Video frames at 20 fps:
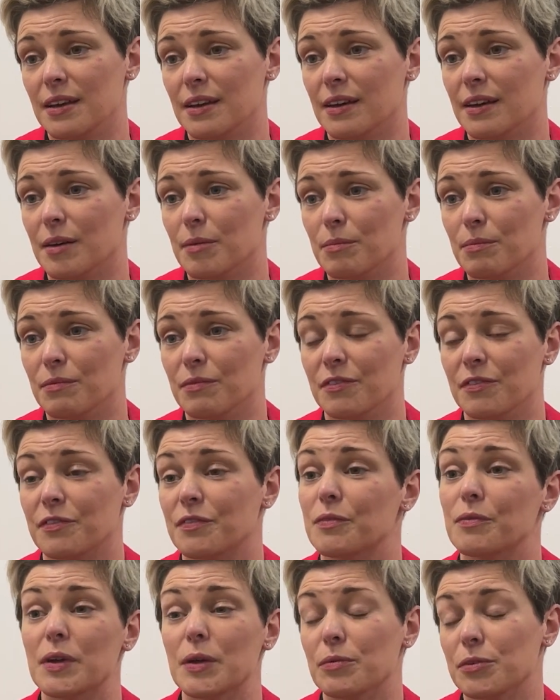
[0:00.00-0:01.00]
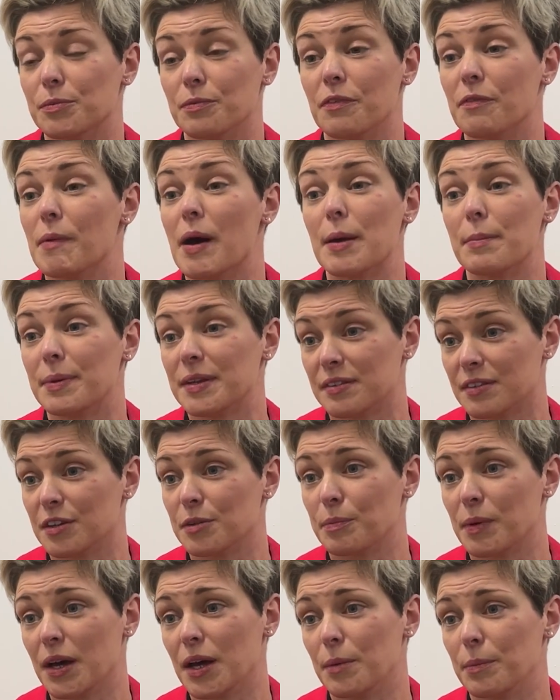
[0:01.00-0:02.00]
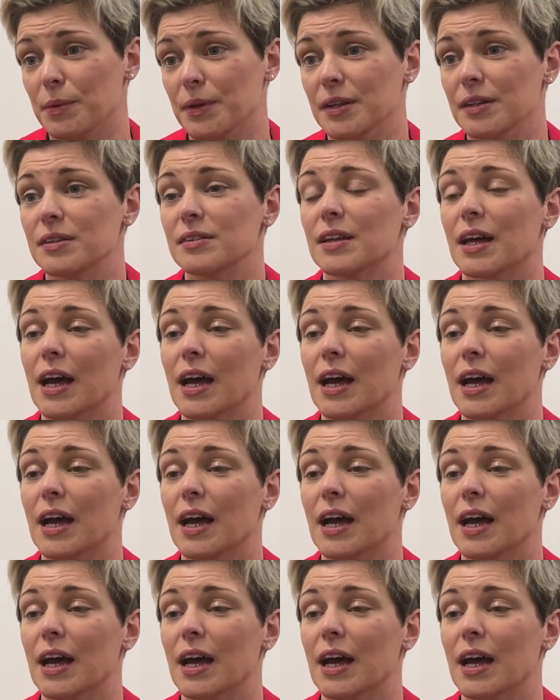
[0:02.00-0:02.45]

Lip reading: for my business purpose,